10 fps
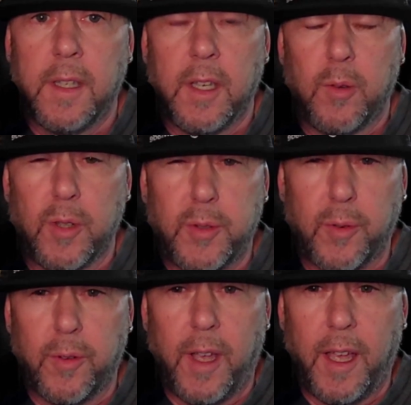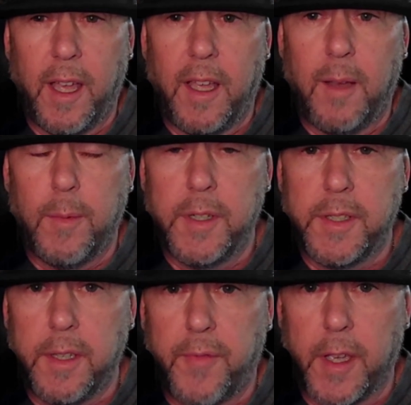I'm gonna
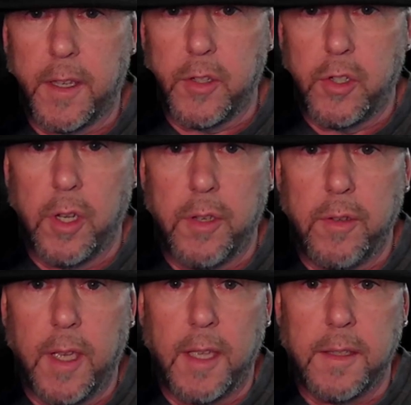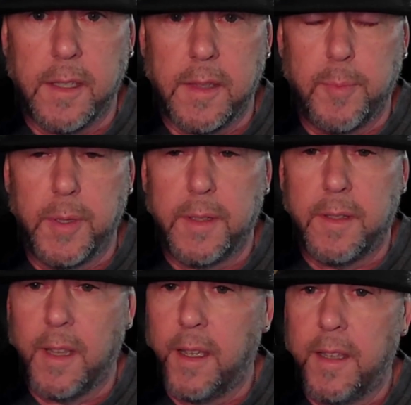see if I can show you guys this, but
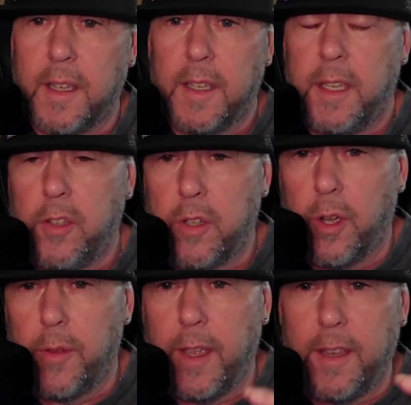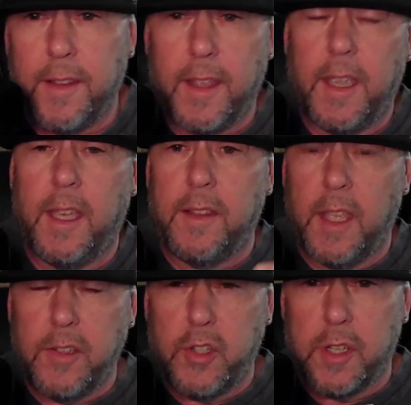you know,
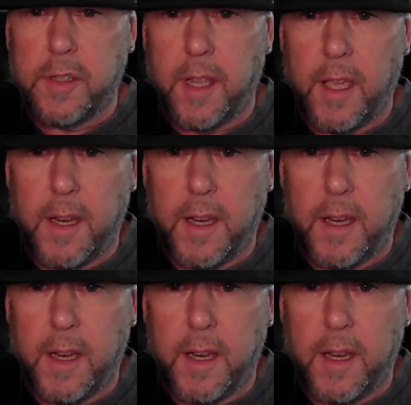they just had